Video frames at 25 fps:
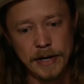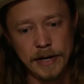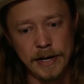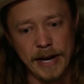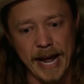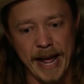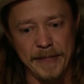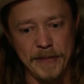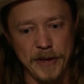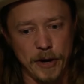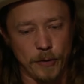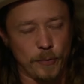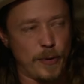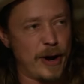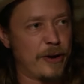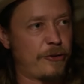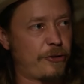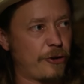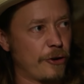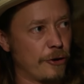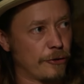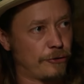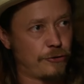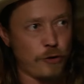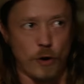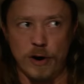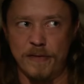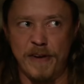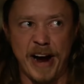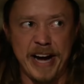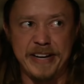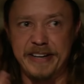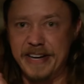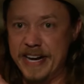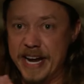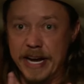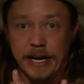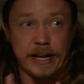And the original sort of
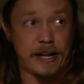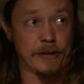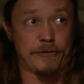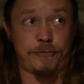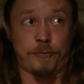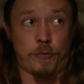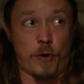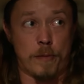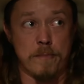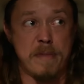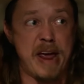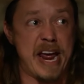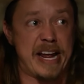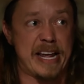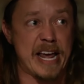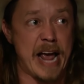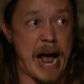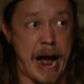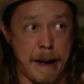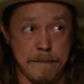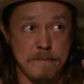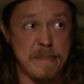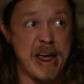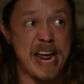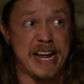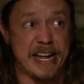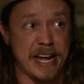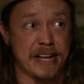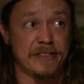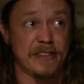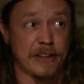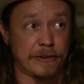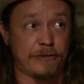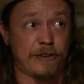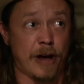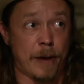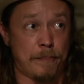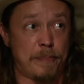idea, because I'm making
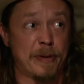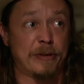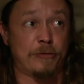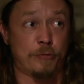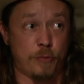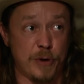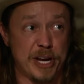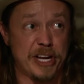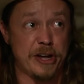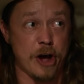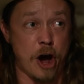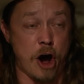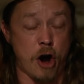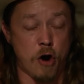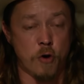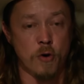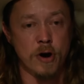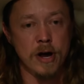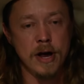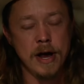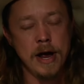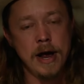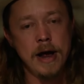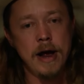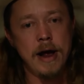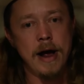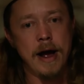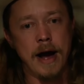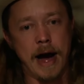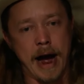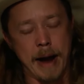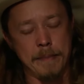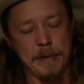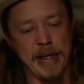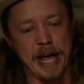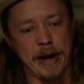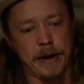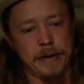this up as we go,
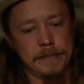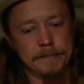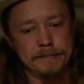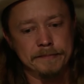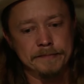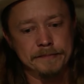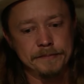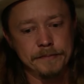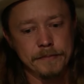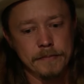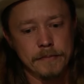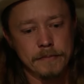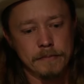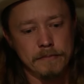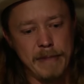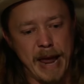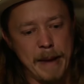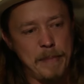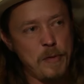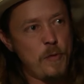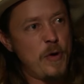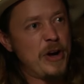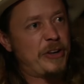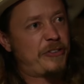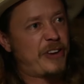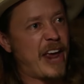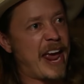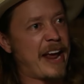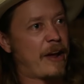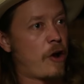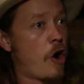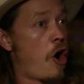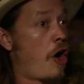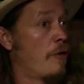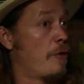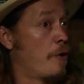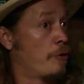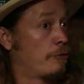I'm like, maybe we take
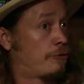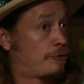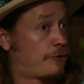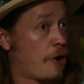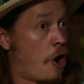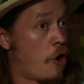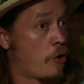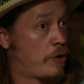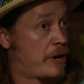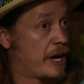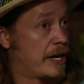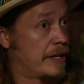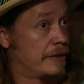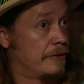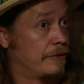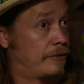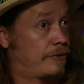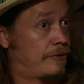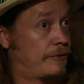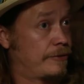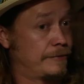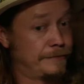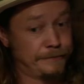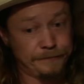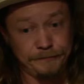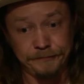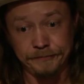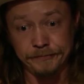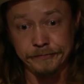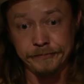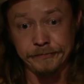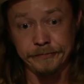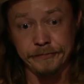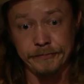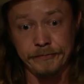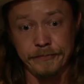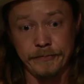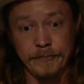all those tokens.
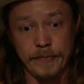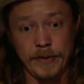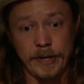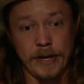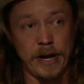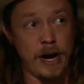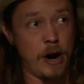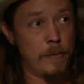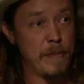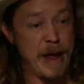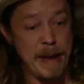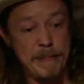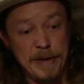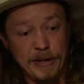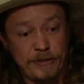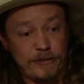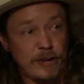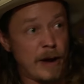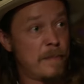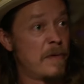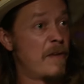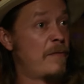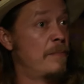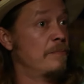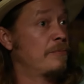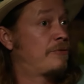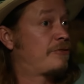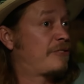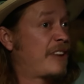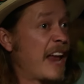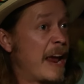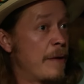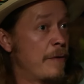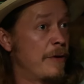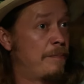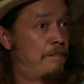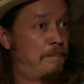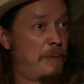Maybe some of them
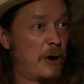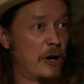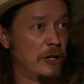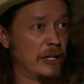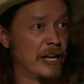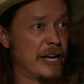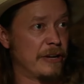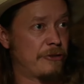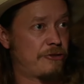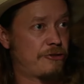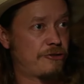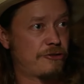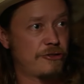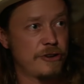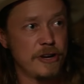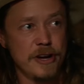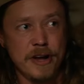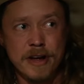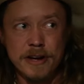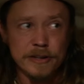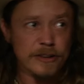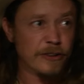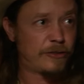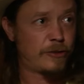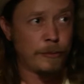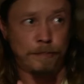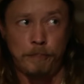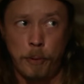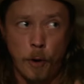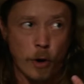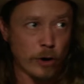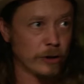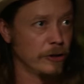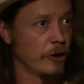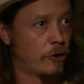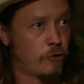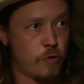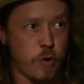stay with Bullish to
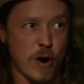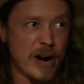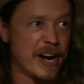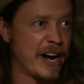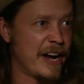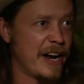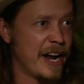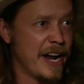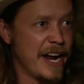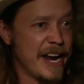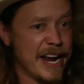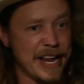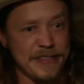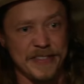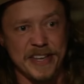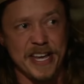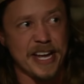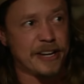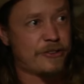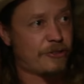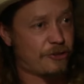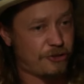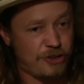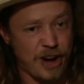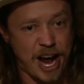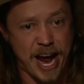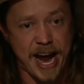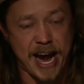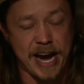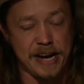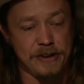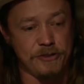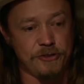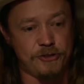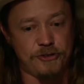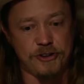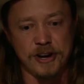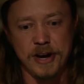support liquidity in the
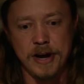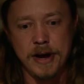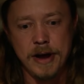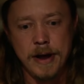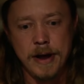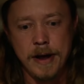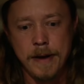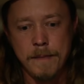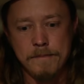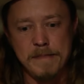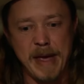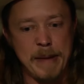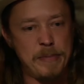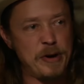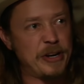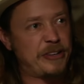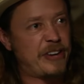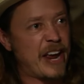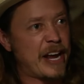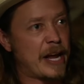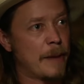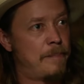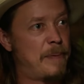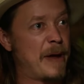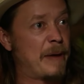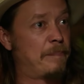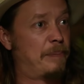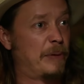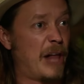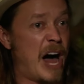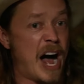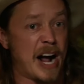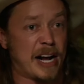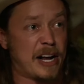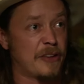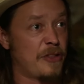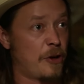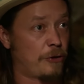exchange. Maybe we take a big
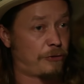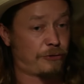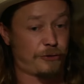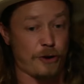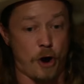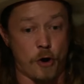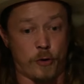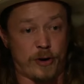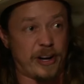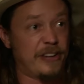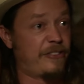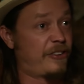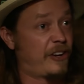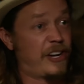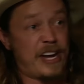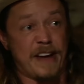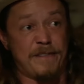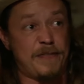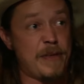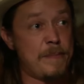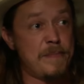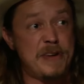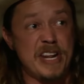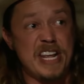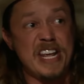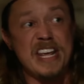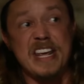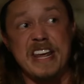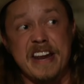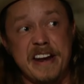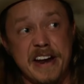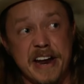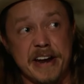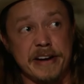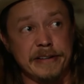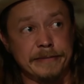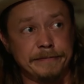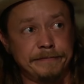block of those tokens and give them to
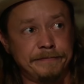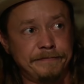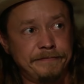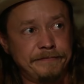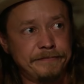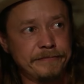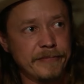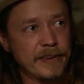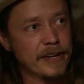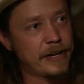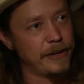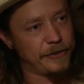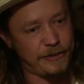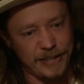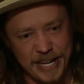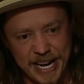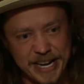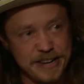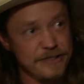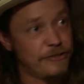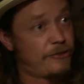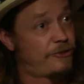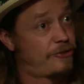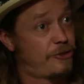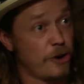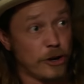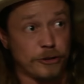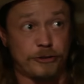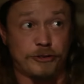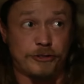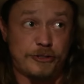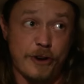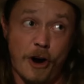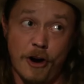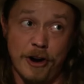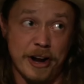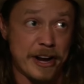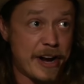Eden, because Eden's just
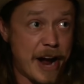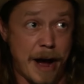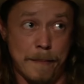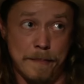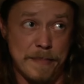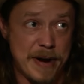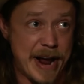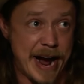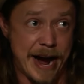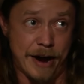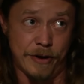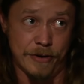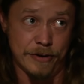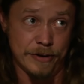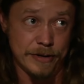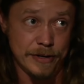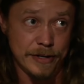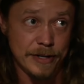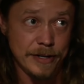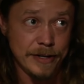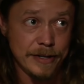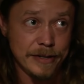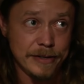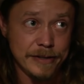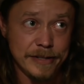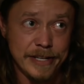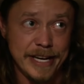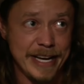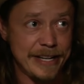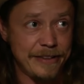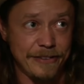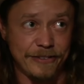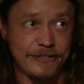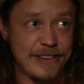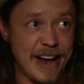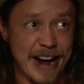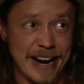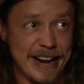starting up now. Mm-hmm.
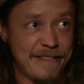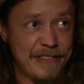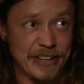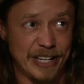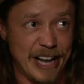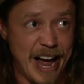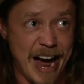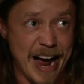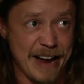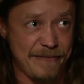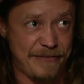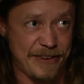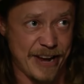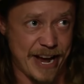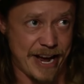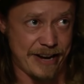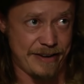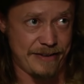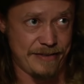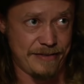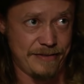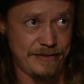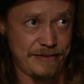Eden's not even live yet.